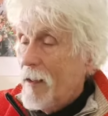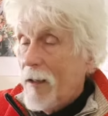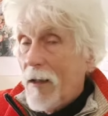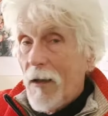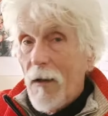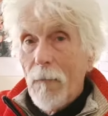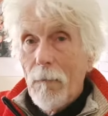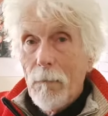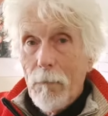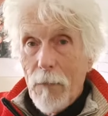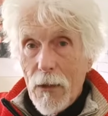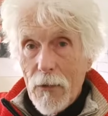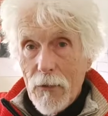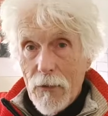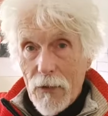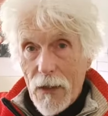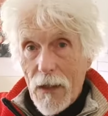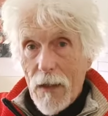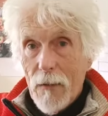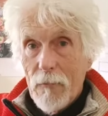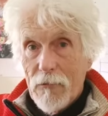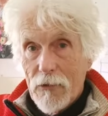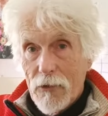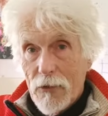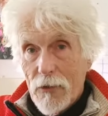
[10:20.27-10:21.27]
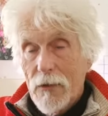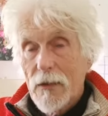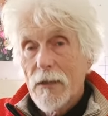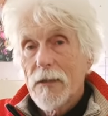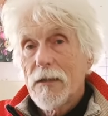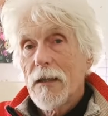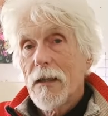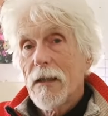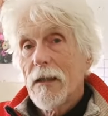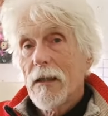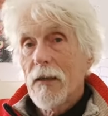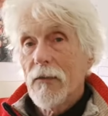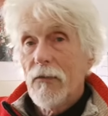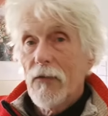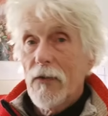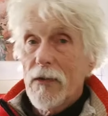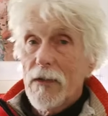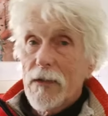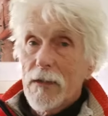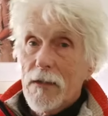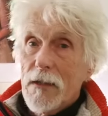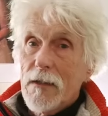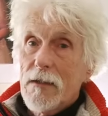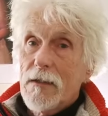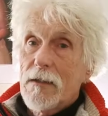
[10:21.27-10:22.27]
on both cameras, on the ZF and
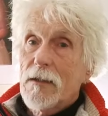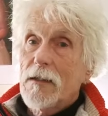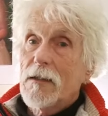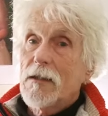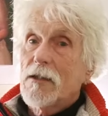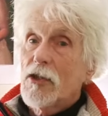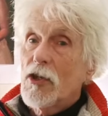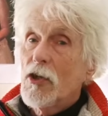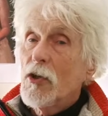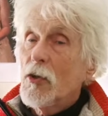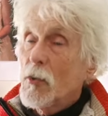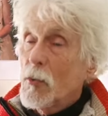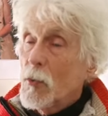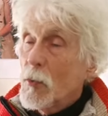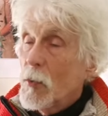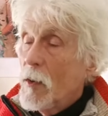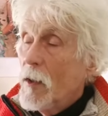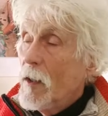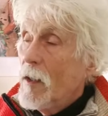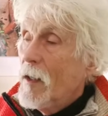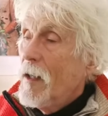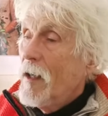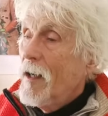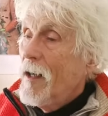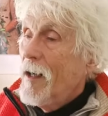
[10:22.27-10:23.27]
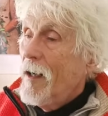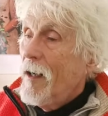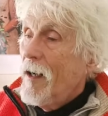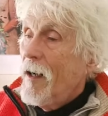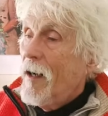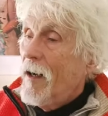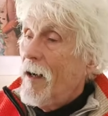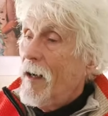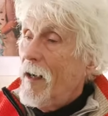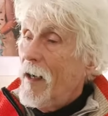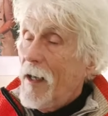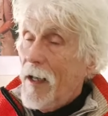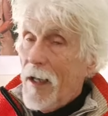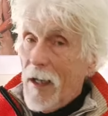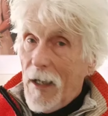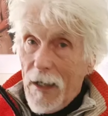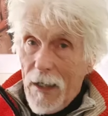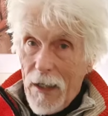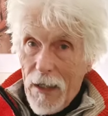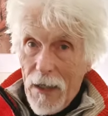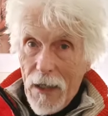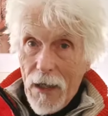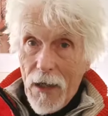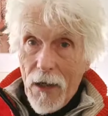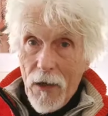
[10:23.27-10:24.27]
the Z6 II,
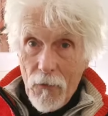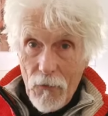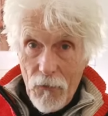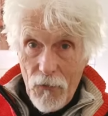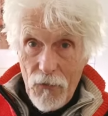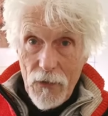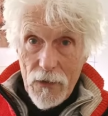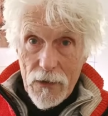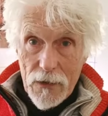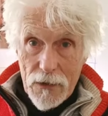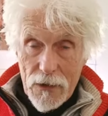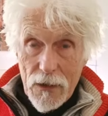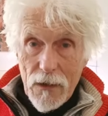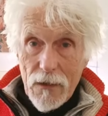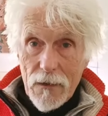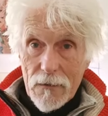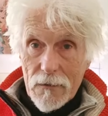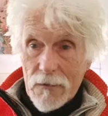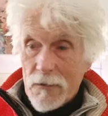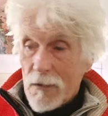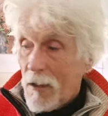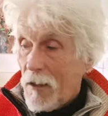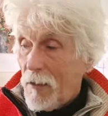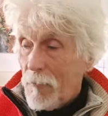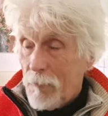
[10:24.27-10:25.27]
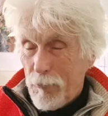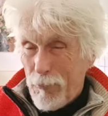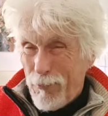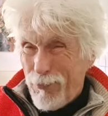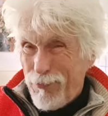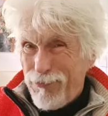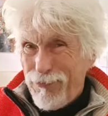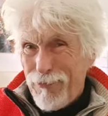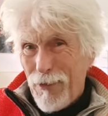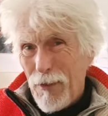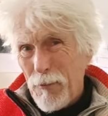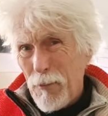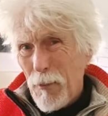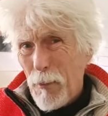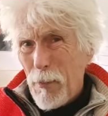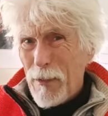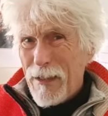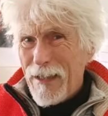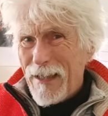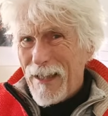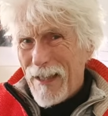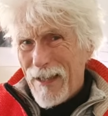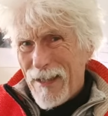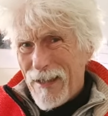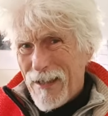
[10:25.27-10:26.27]
on first dance, I'll
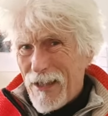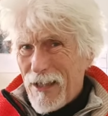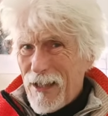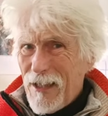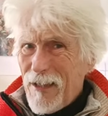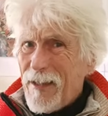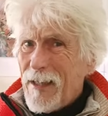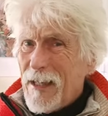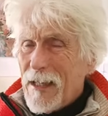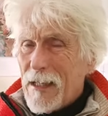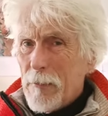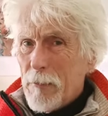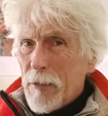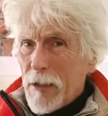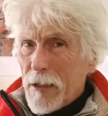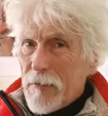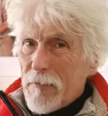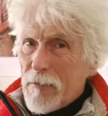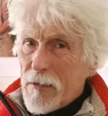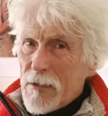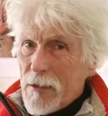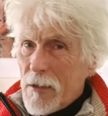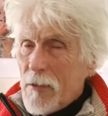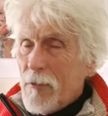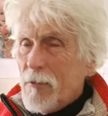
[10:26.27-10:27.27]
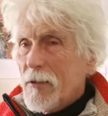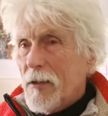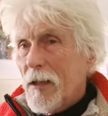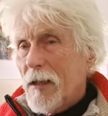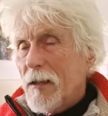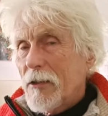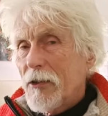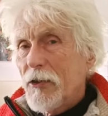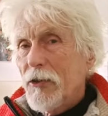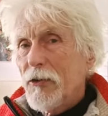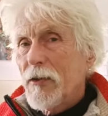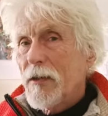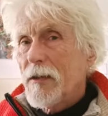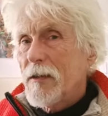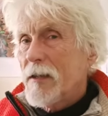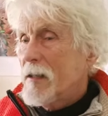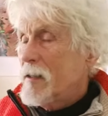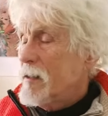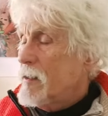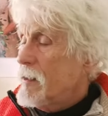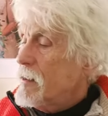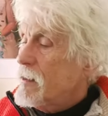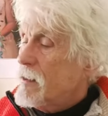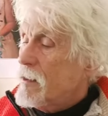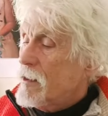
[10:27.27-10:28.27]
probably get slightly better results actually on the
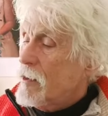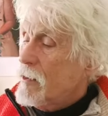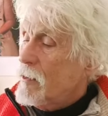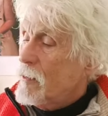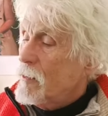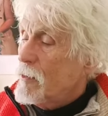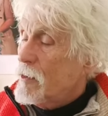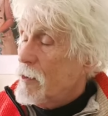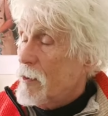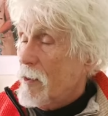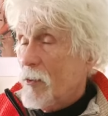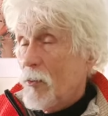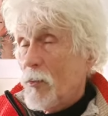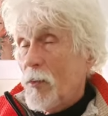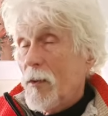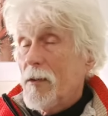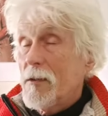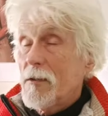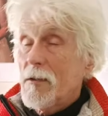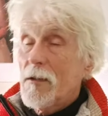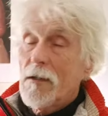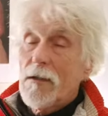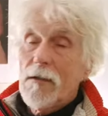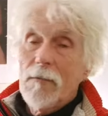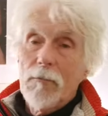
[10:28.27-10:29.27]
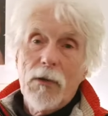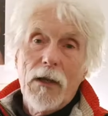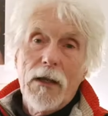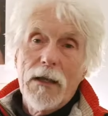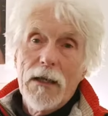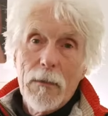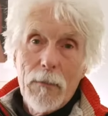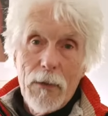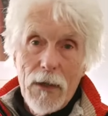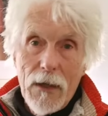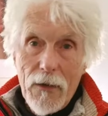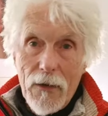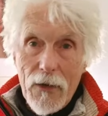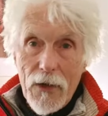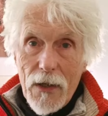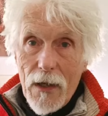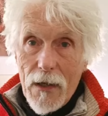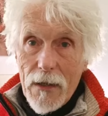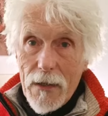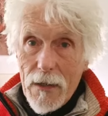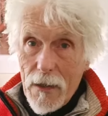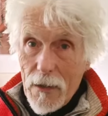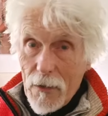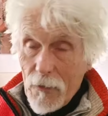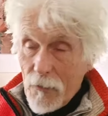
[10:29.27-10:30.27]
Z6 II. So whilst I complain about the
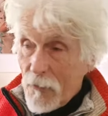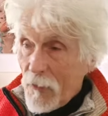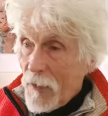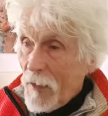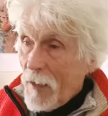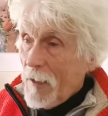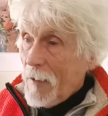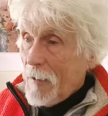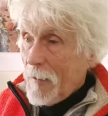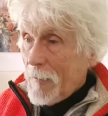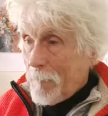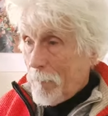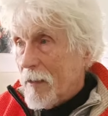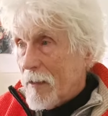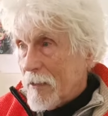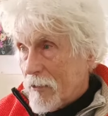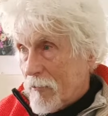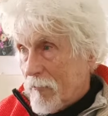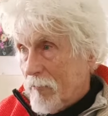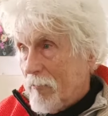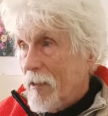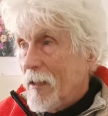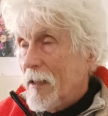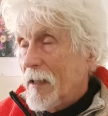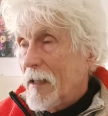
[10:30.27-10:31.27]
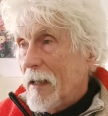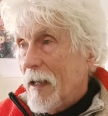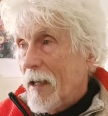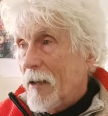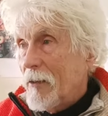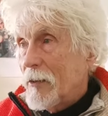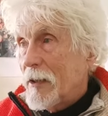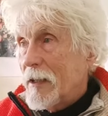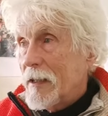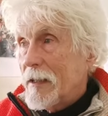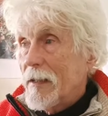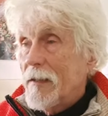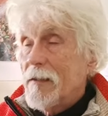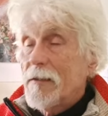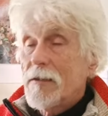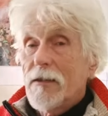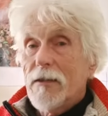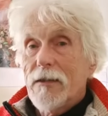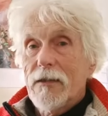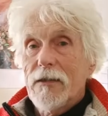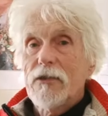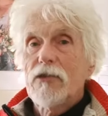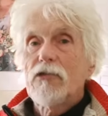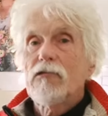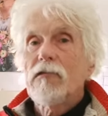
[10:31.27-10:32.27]
AF, it's really only down to
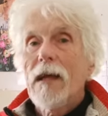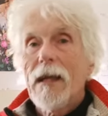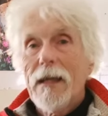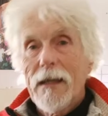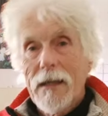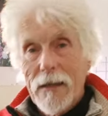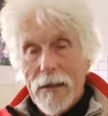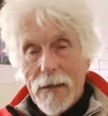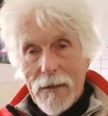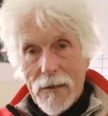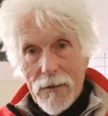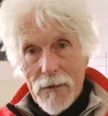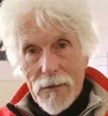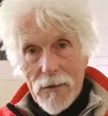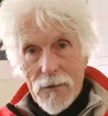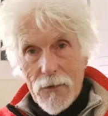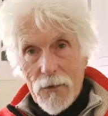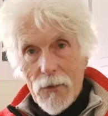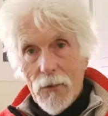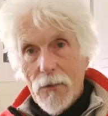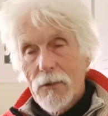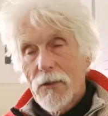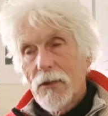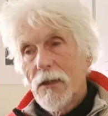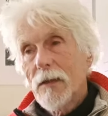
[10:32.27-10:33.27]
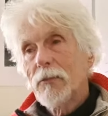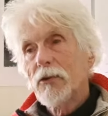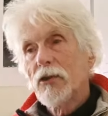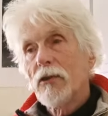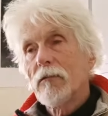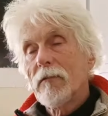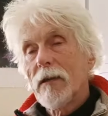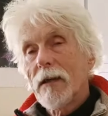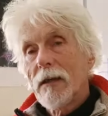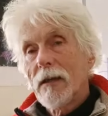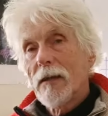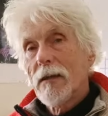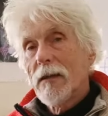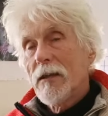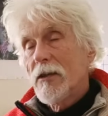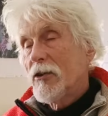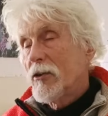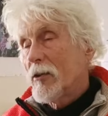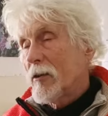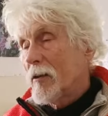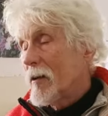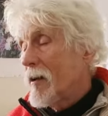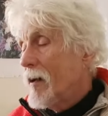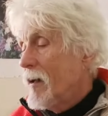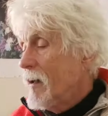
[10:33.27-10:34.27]
the tracking and the sort of subject
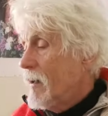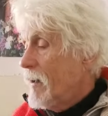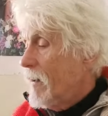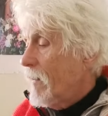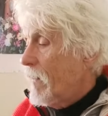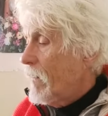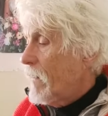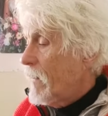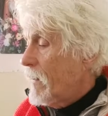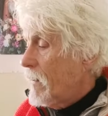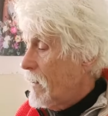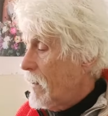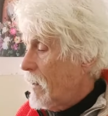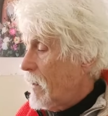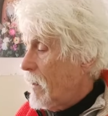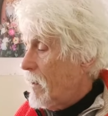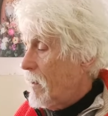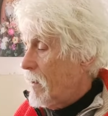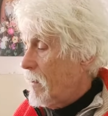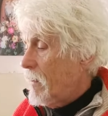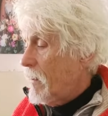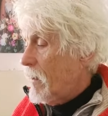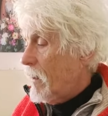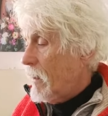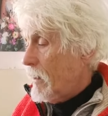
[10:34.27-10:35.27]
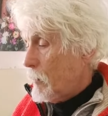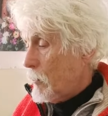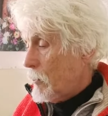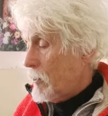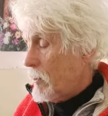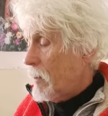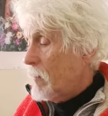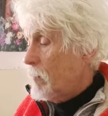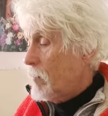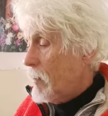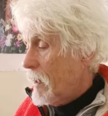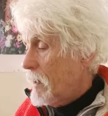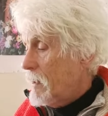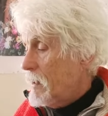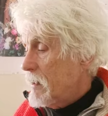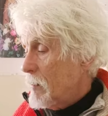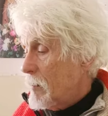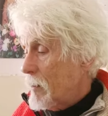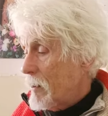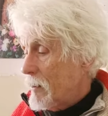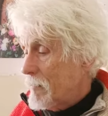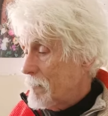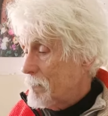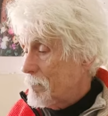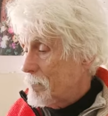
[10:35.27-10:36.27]
recognition that I would complain
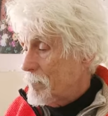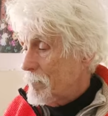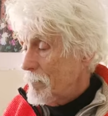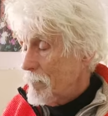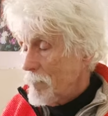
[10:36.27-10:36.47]
about.